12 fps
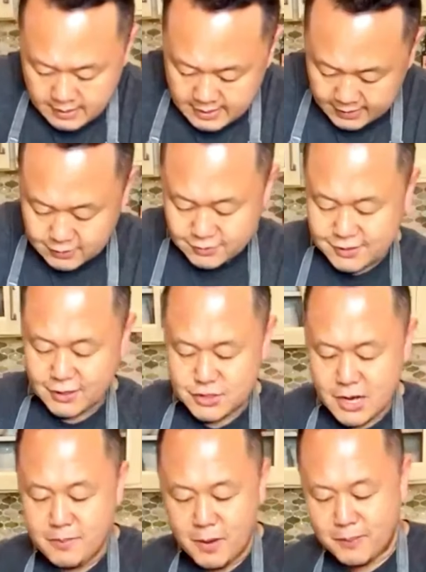It looks like
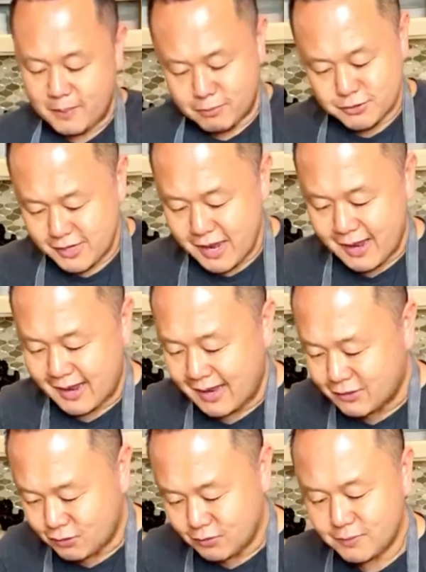giant bell peppers. Yeah,
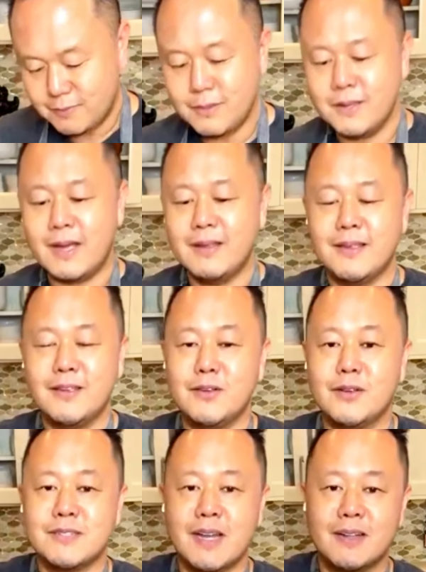I think
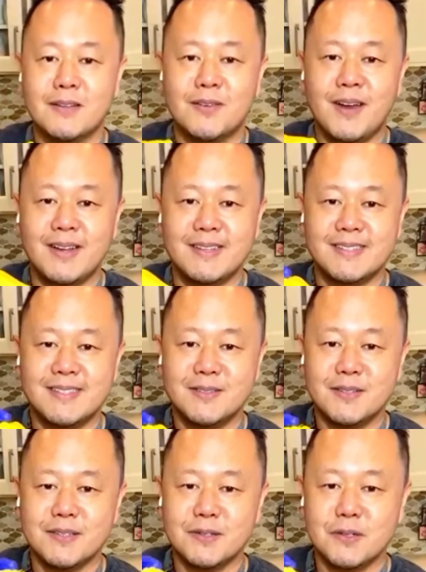you're exactly right. See
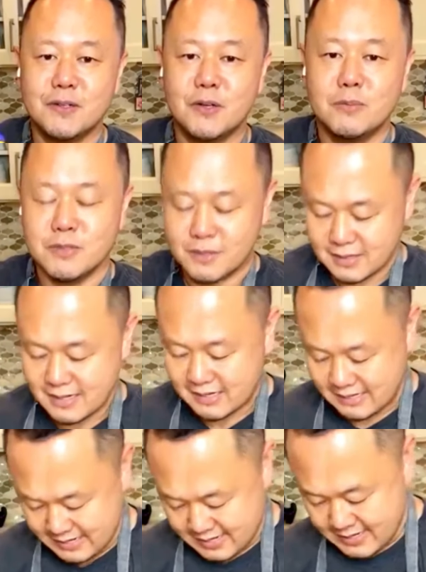what the little lobes look
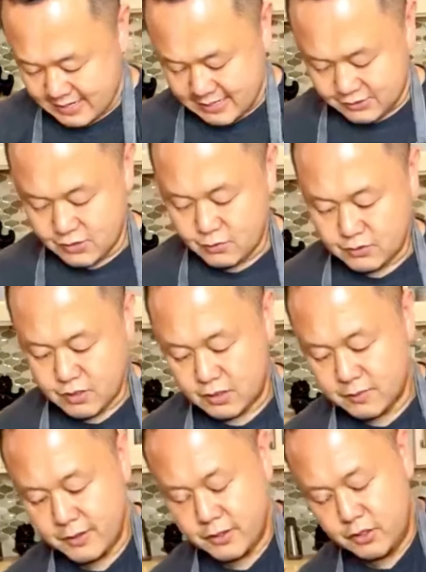like? So we
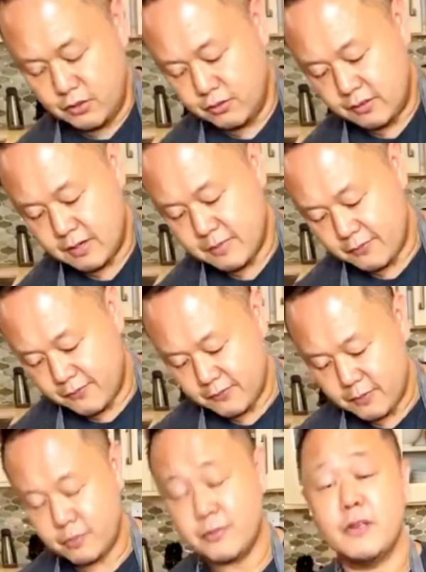talked about yield. You get about
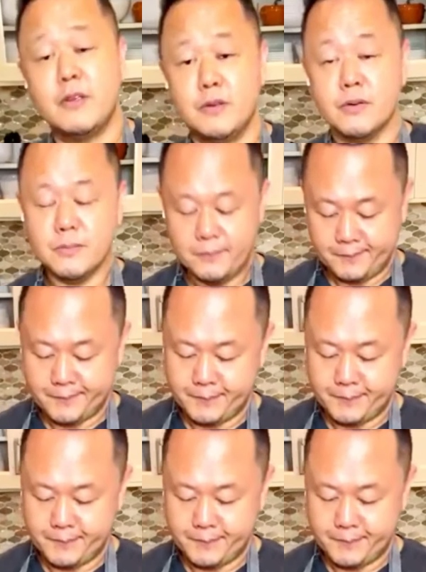50% yield.